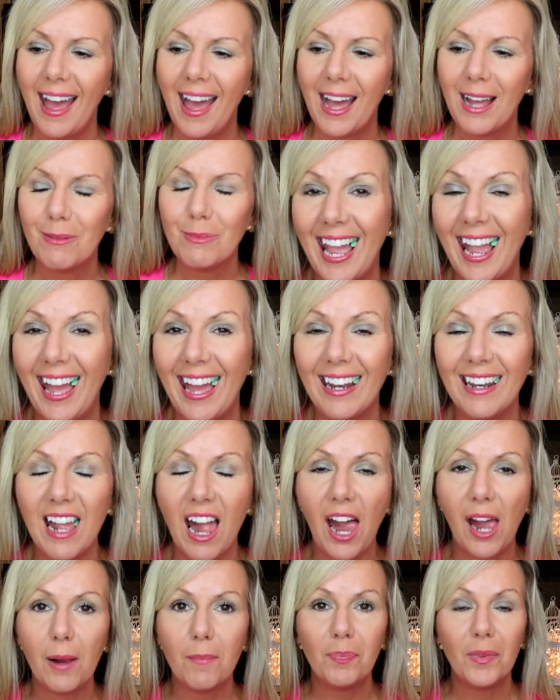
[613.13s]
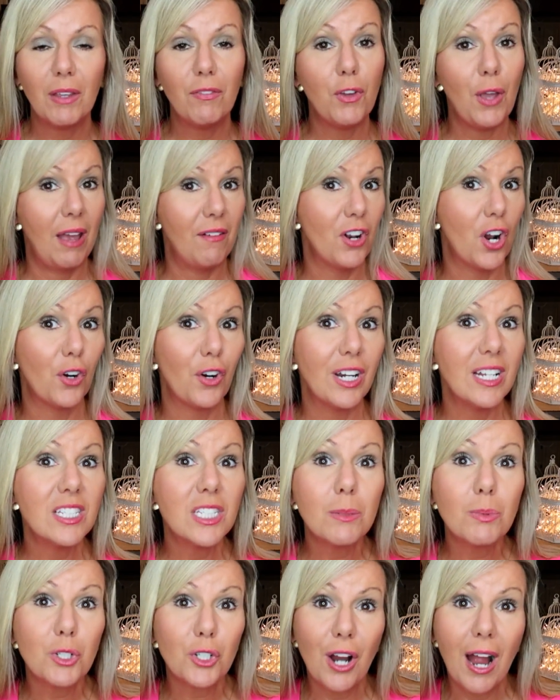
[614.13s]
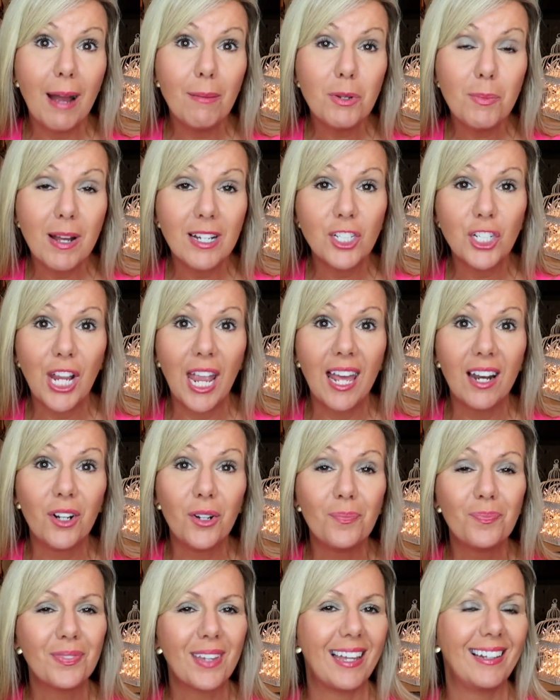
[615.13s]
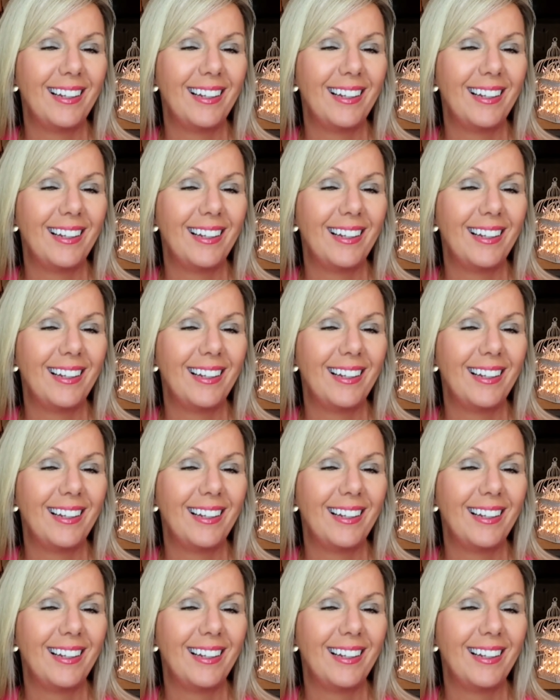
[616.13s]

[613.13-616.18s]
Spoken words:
If you haven't already subscribed to my channel,